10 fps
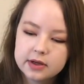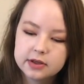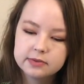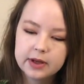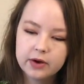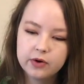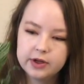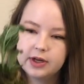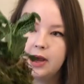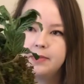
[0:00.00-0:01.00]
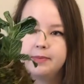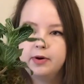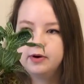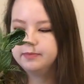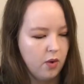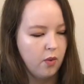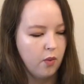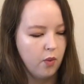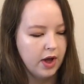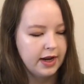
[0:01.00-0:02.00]
Here's my Kokedama ball.
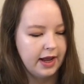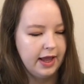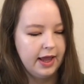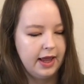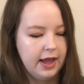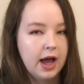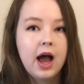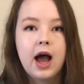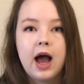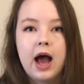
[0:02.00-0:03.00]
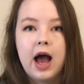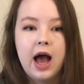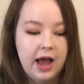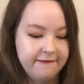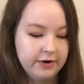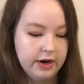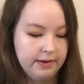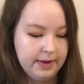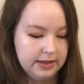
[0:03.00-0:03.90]
What a hot freaking